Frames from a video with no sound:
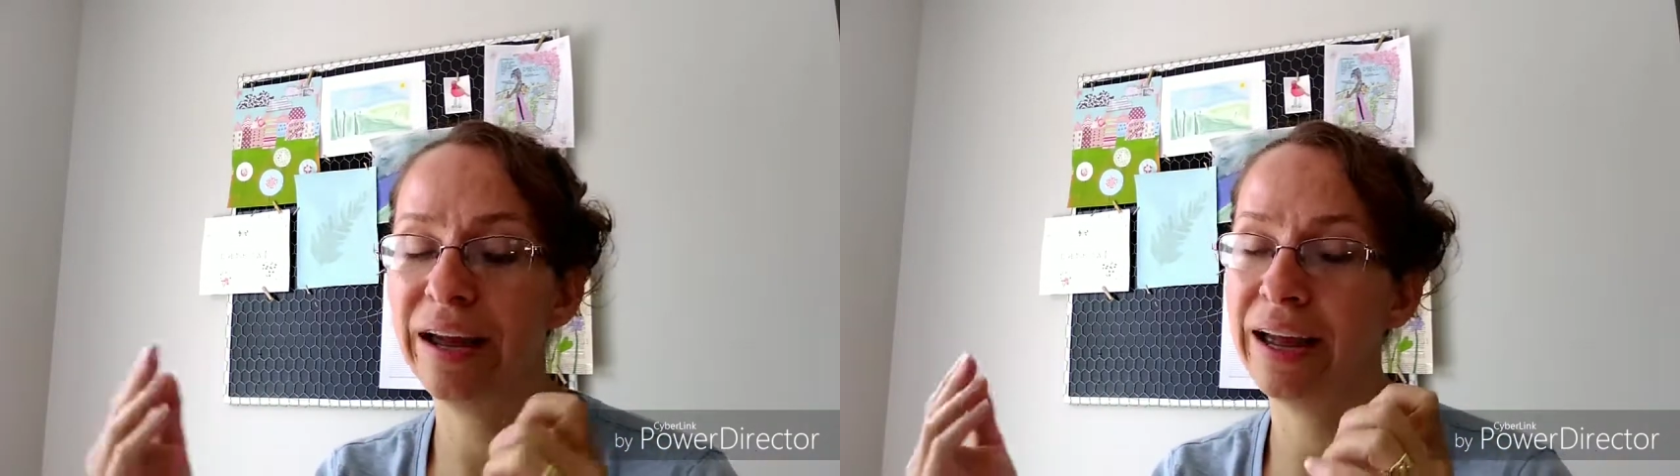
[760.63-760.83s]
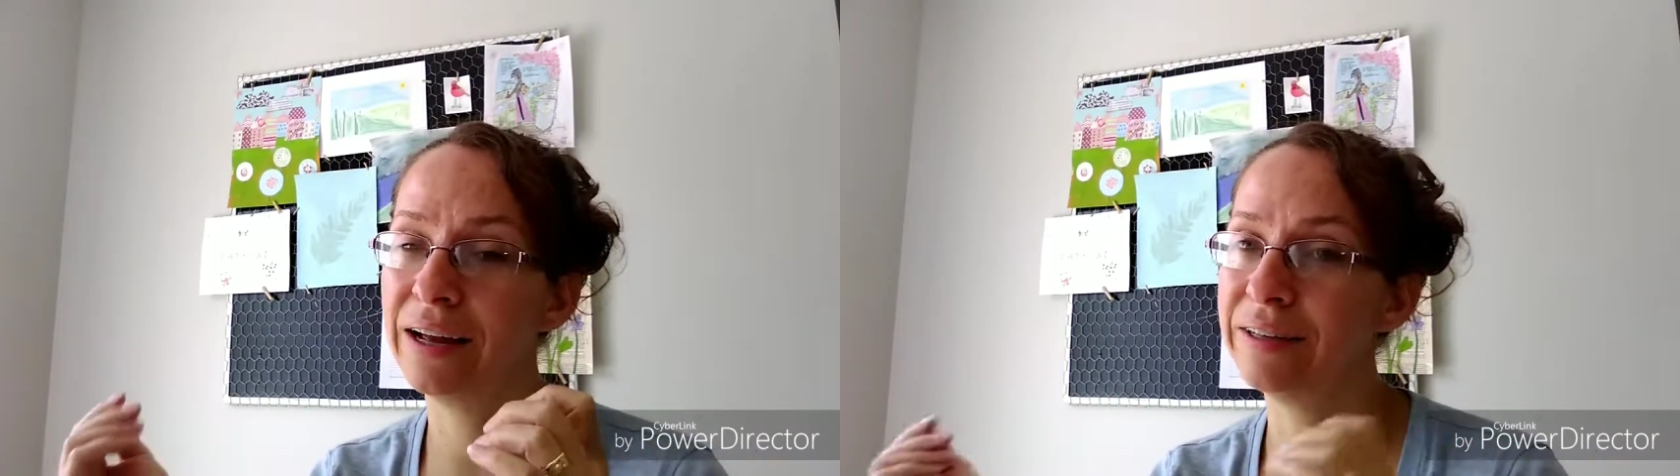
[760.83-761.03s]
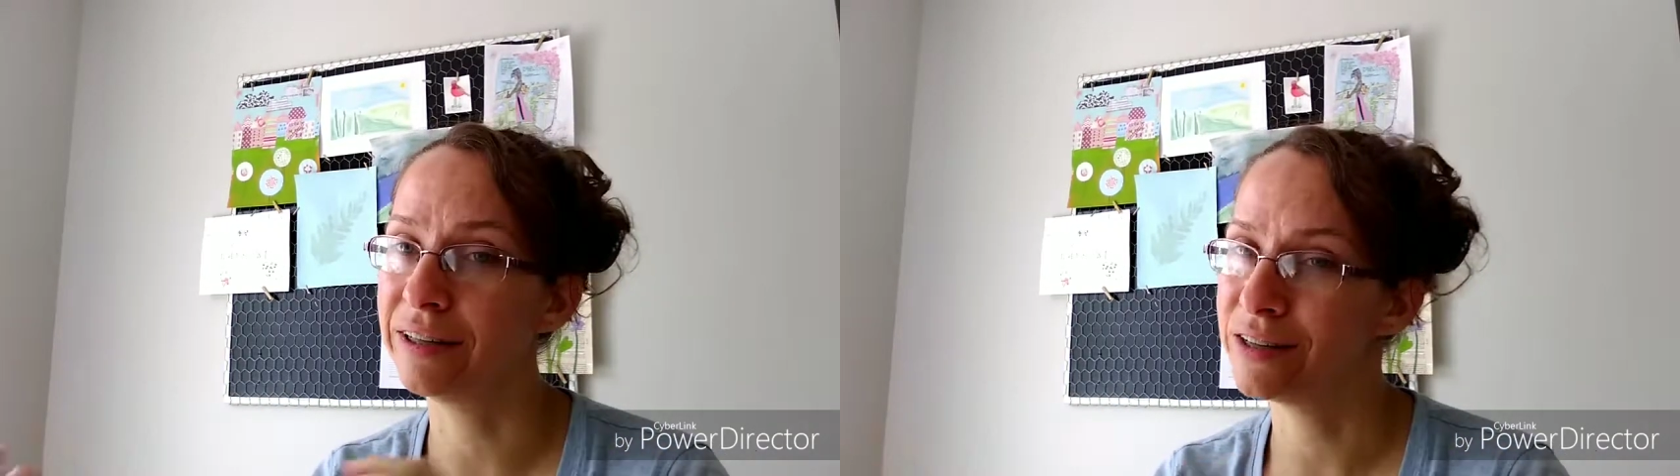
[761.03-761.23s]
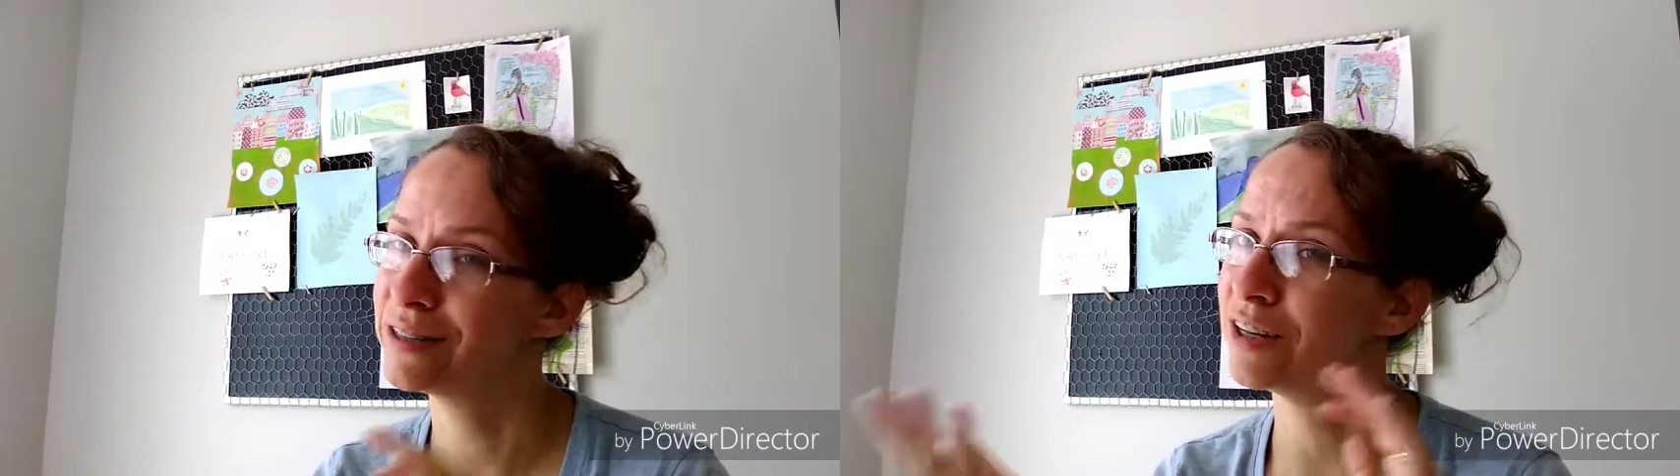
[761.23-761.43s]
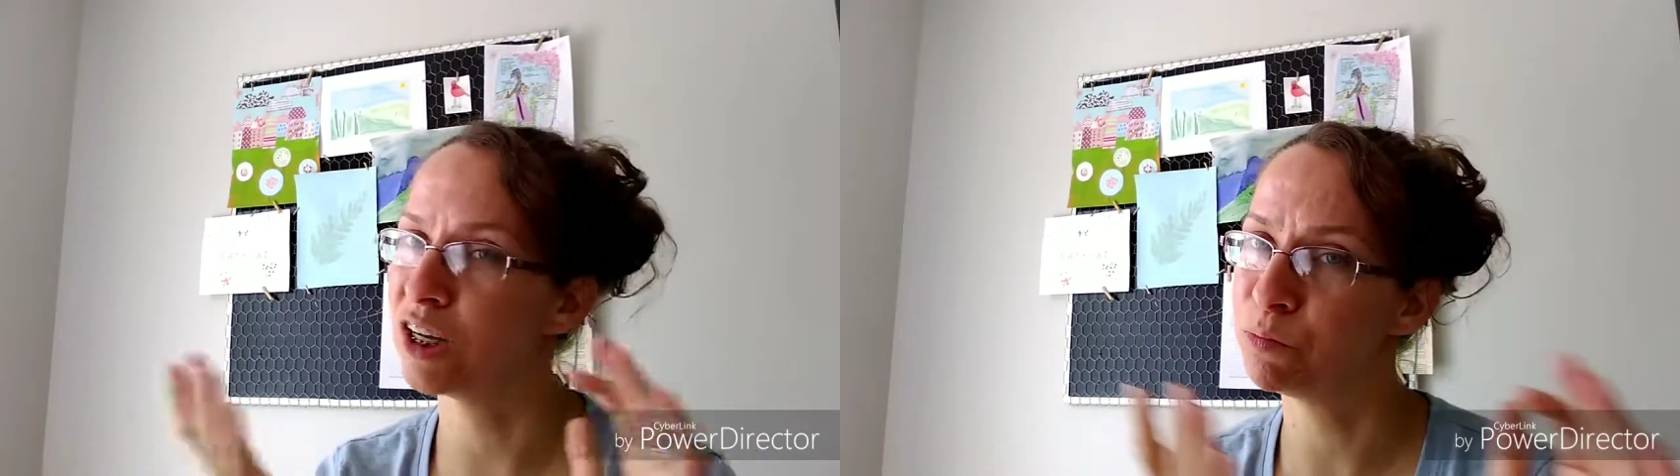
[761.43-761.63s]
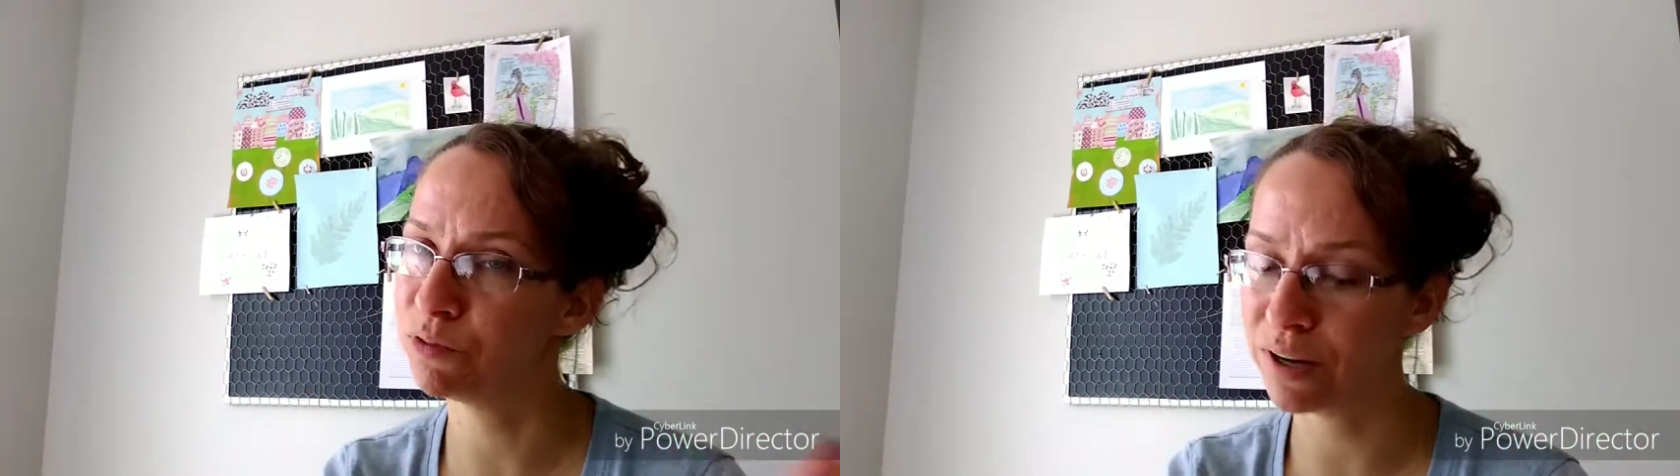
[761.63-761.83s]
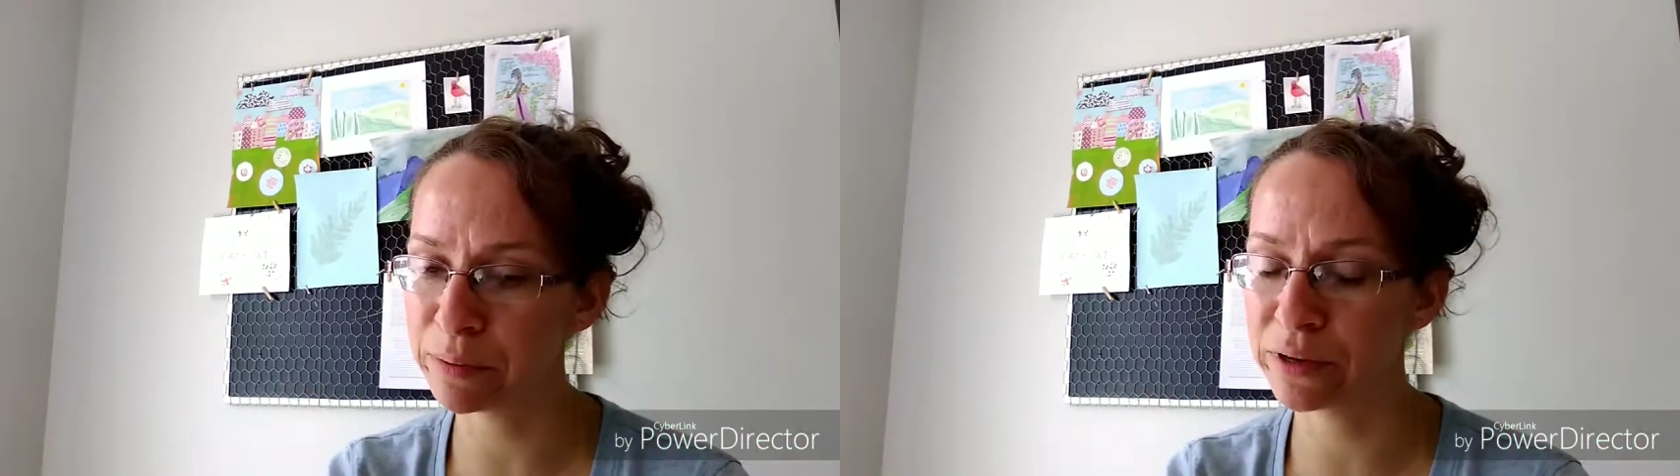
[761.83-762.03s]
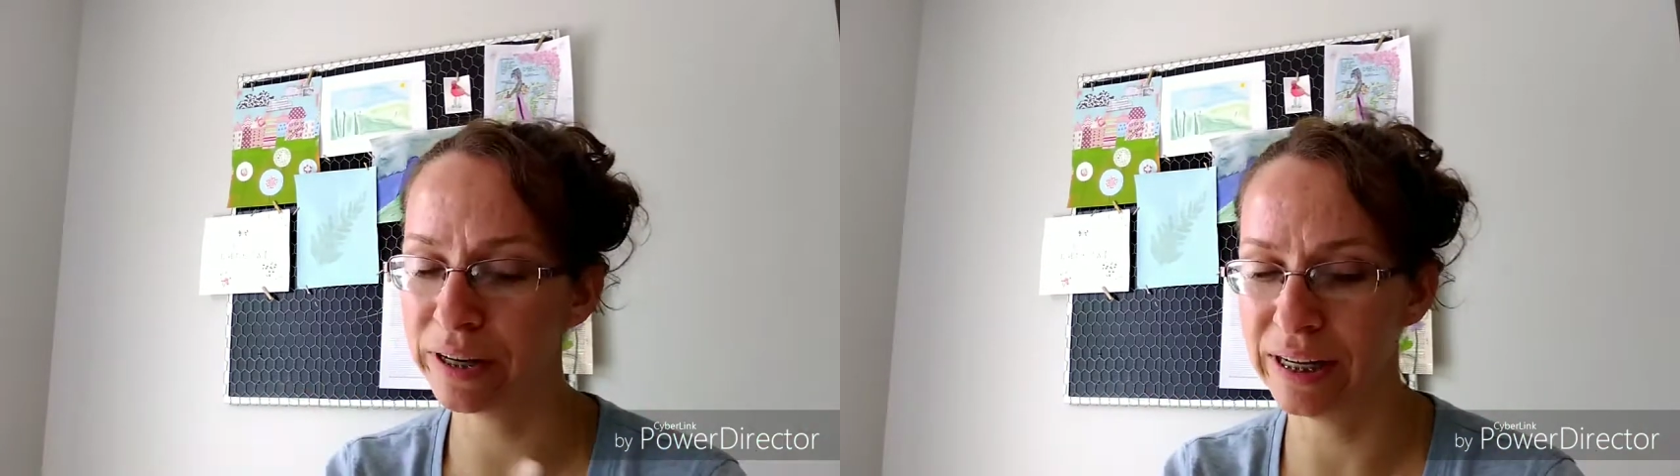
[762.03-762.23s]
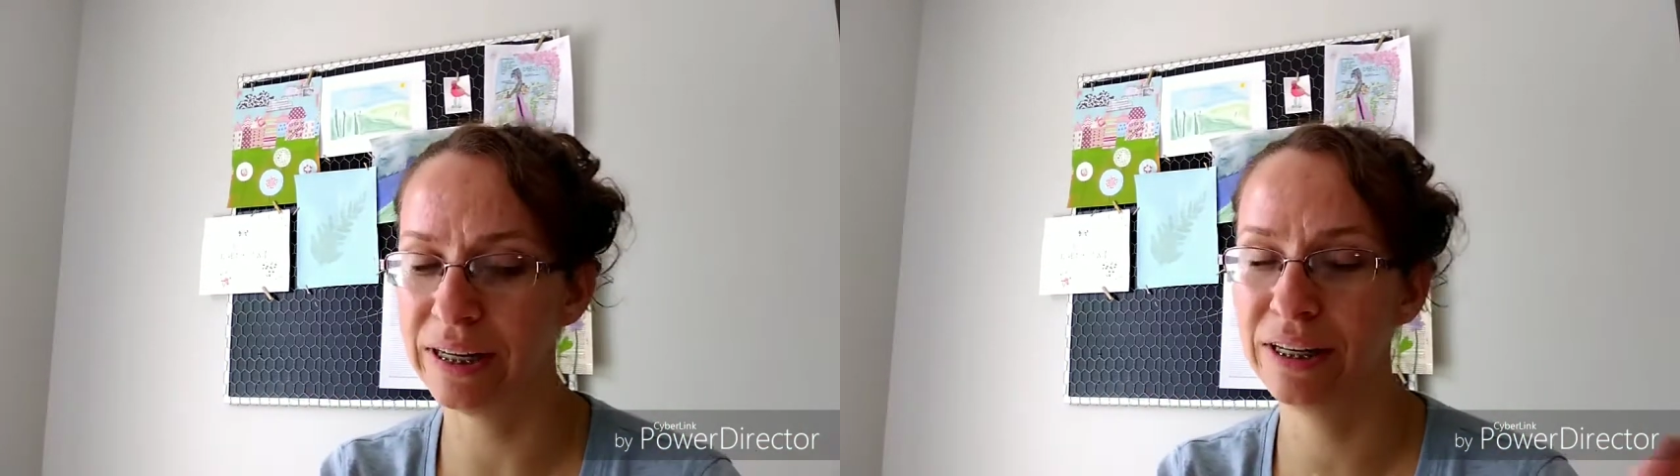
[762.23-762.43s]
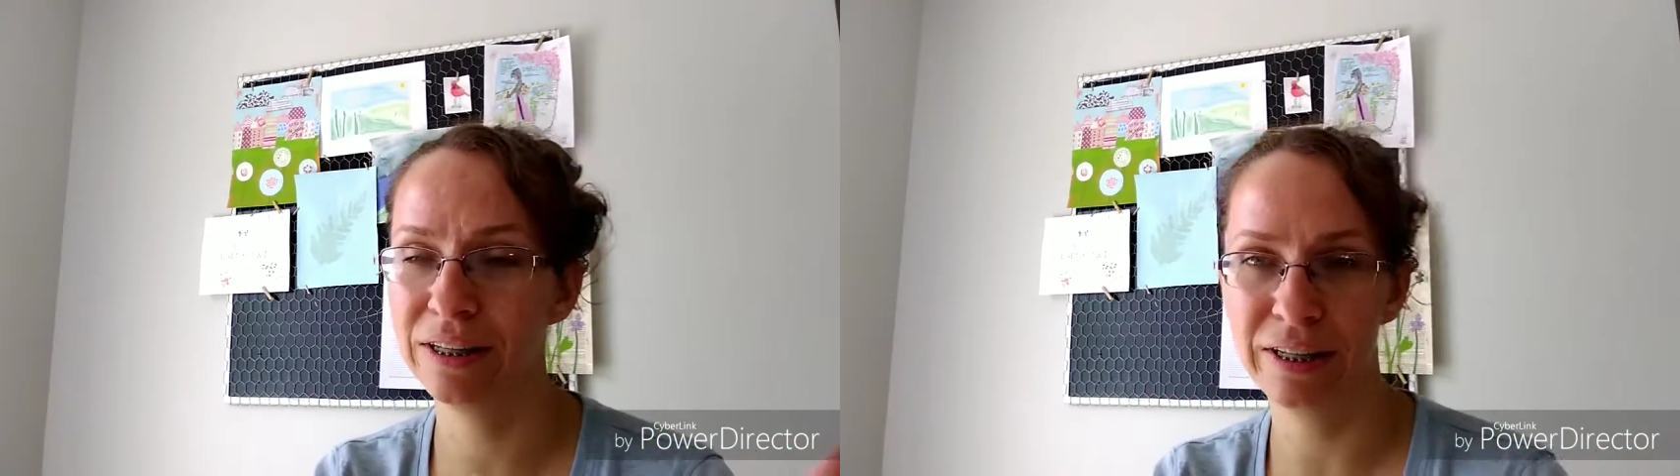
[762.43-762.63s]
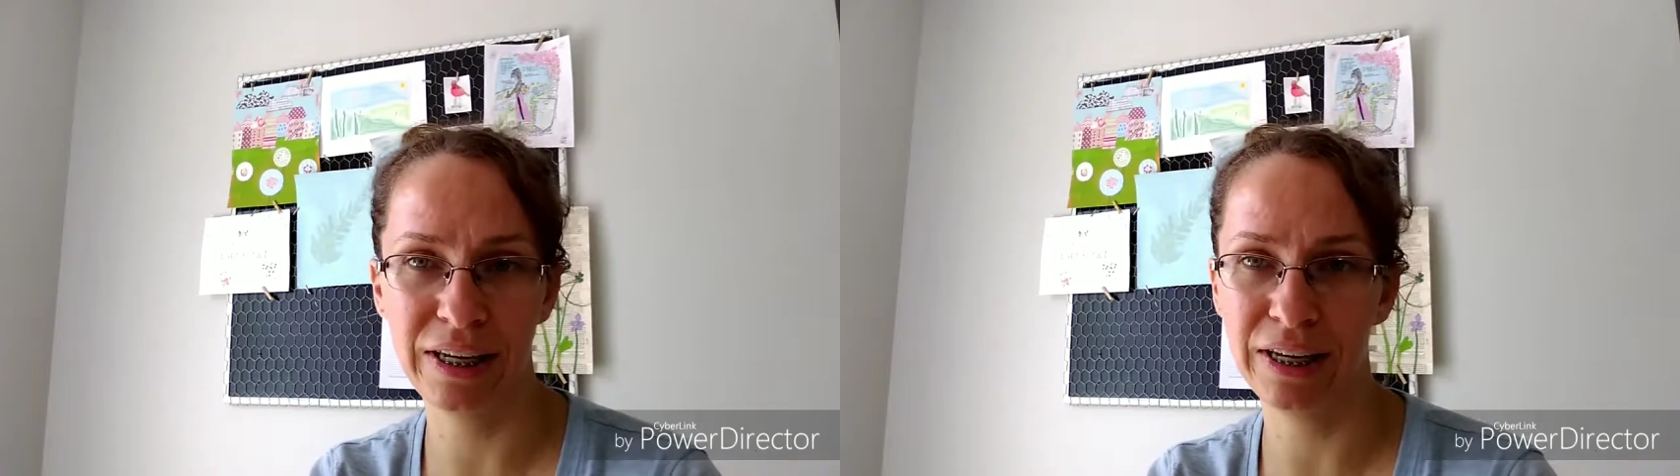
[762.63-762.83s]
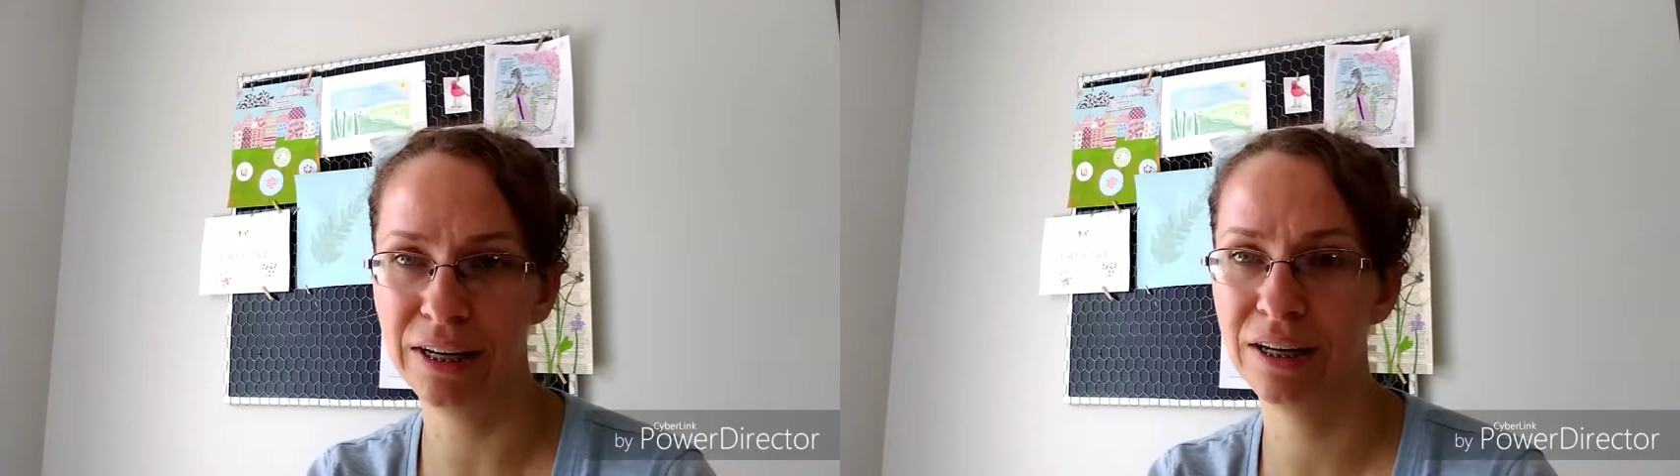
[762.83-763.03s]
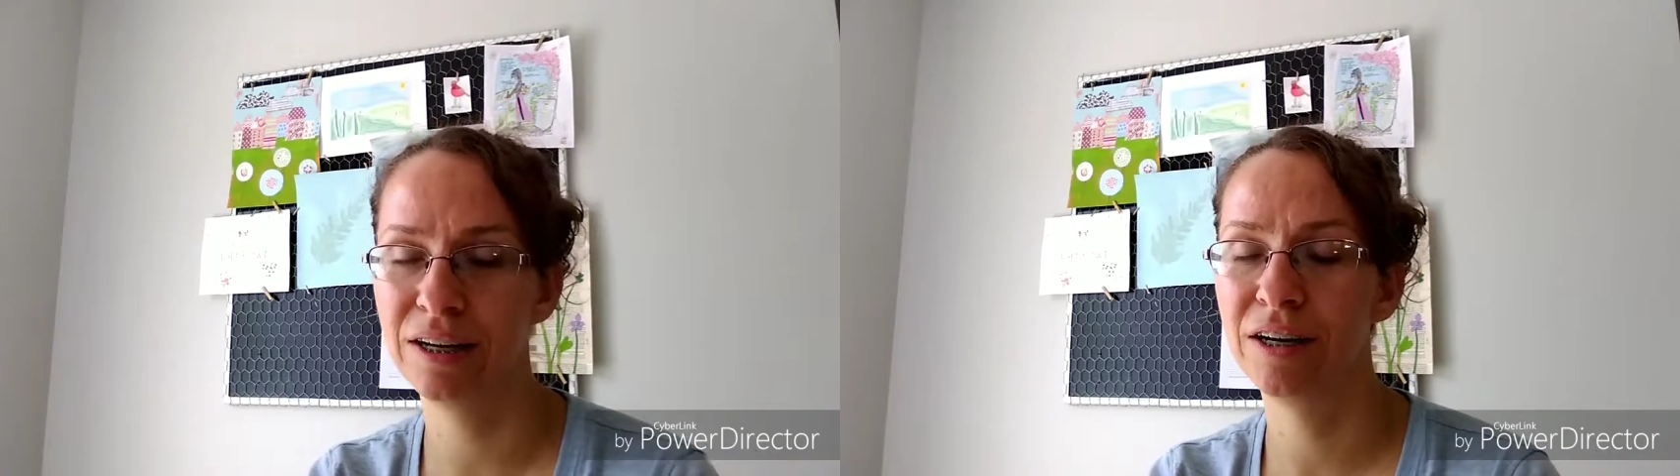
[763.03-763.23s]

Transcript: and there's soluble fiber in the